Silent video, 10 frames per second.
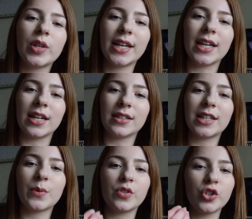linear that
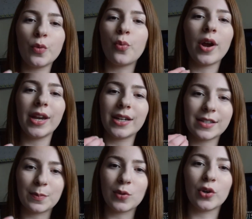there was no point in
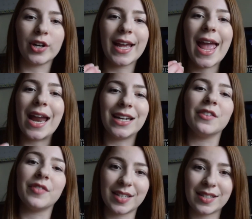exploring any
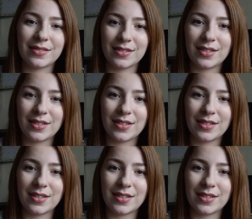of it.